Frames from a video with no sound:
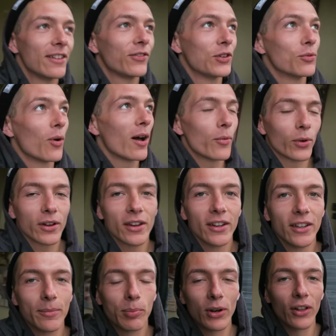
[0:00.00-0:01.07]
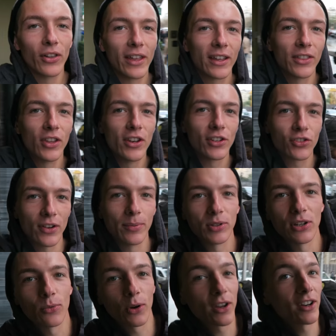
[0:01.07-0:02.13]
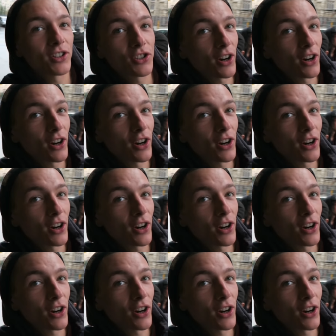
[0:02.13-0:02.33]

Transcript: If you want, we're gonna put a link in the description. We're gonna